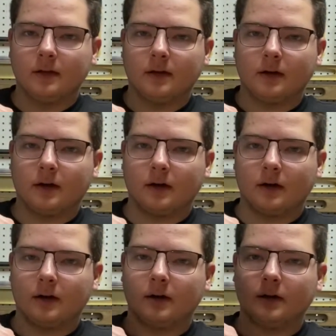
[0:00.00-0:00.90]

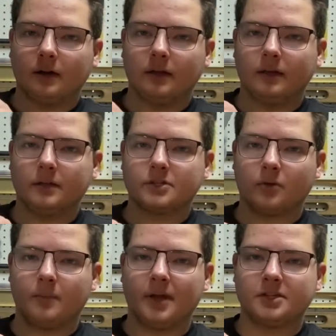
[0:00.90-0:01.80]
So I
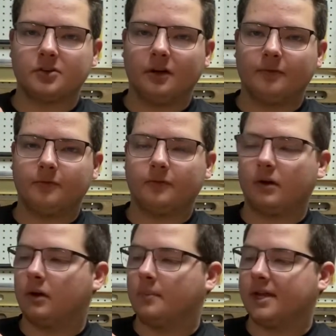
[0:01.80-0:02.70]
masked
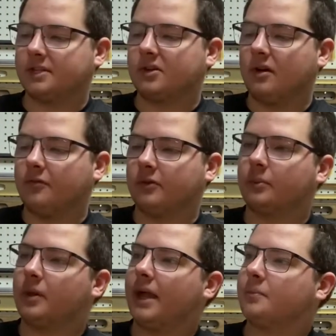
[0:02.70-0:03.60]
off all the
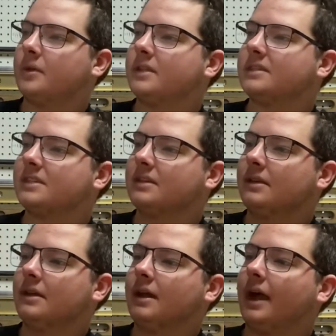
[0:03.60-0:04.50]
black bits.
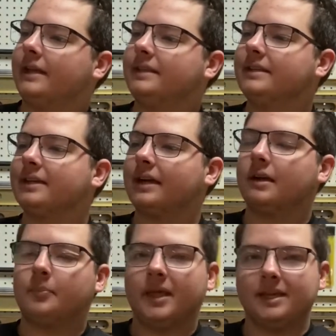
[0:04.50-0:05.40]
I did kind
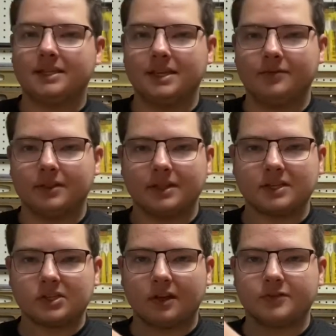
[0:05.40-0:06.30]
of paint even this
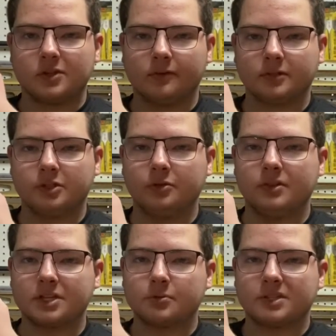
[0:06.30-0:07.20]
stuff silver too.
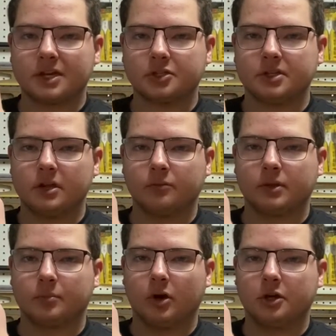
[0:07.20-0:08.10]
This was actually done with a
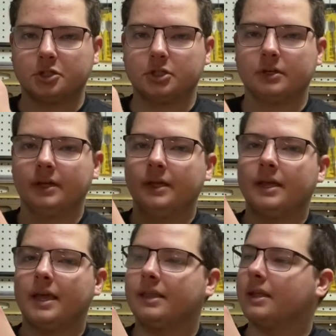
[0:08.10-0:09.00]
brush.
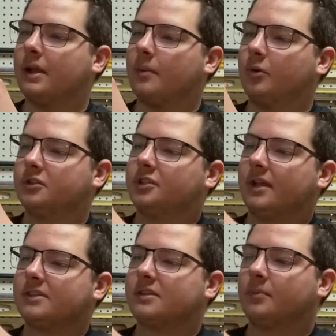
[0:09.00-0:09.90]
And then I brushed
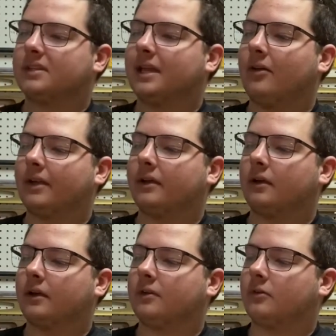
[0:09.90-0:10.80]
on some metallic
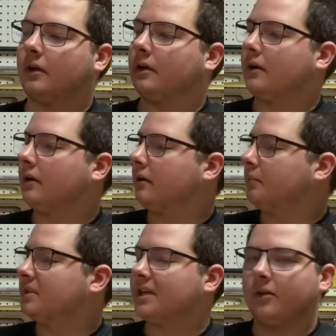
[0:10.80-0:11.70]
red
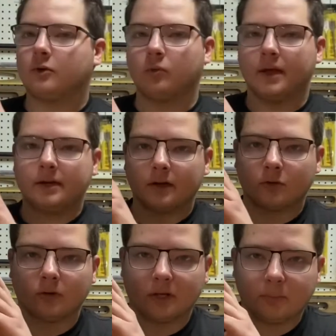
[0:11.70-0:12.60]

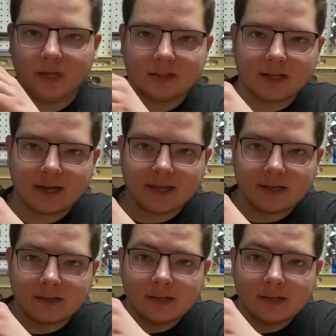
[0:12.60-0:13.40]
acrylic paint that I had